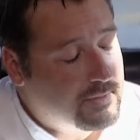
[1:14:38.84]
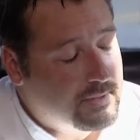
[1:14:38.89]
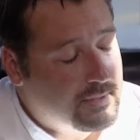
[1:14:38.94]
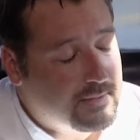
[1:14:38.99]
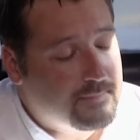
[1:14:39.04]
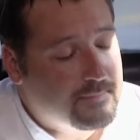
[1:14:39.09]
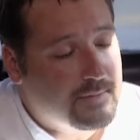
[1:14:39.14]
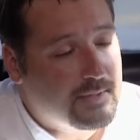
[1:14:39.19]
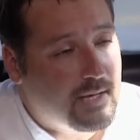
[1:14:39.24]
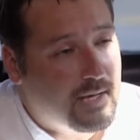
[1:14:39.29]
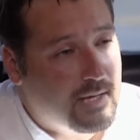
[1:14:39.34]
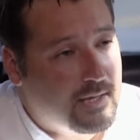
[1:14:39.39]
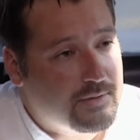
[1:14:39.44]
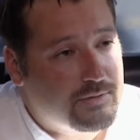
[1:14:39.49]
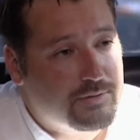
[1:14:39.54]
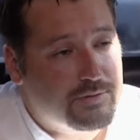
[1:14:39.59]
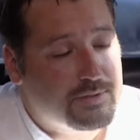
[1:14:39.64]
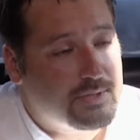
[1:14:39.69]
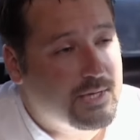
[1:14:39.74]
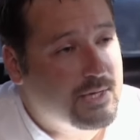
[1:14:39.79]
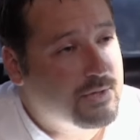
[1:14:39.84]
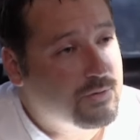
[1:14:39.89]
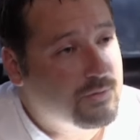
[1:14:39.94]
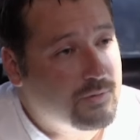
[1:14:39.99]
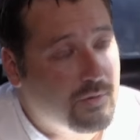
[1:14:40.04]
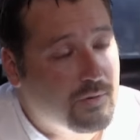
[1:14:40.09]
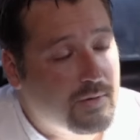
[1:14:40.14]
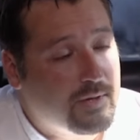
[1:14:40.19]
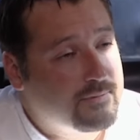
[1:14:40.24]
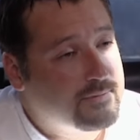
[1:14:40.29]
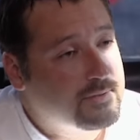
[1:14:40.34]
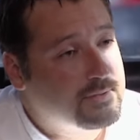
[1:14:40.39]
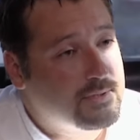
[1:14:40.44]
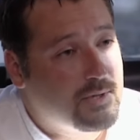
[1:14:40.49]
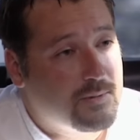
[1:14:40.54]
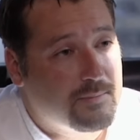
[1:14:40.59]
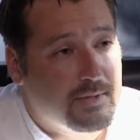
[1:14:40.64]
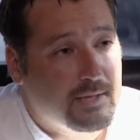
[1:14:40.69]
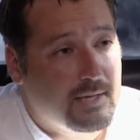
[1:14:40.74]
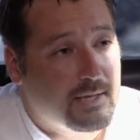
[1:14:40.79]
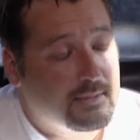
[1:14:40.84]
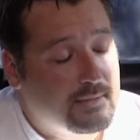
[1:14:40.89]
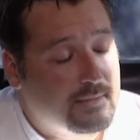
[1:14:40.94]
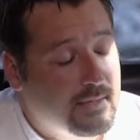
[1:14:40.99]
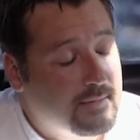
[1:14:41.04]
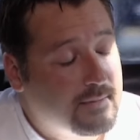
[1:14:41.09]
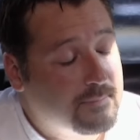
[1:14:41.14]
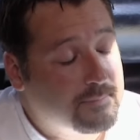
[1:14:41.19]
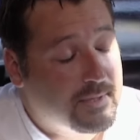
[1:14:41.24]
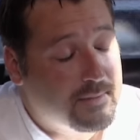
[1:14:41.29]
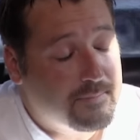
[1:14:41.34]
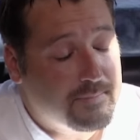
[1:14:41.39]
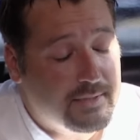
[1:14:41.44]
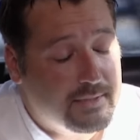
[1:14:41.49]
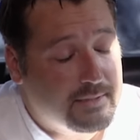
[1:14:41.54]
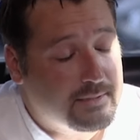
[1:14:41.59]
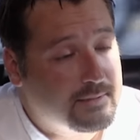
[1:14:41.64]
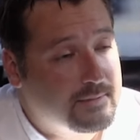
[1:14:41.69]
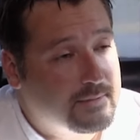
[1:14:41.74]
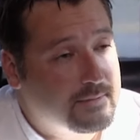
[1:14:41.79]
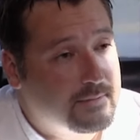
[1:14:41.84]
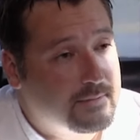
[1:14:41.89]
Believe me, I understand. You don't have to tell me again, Dad. Committed.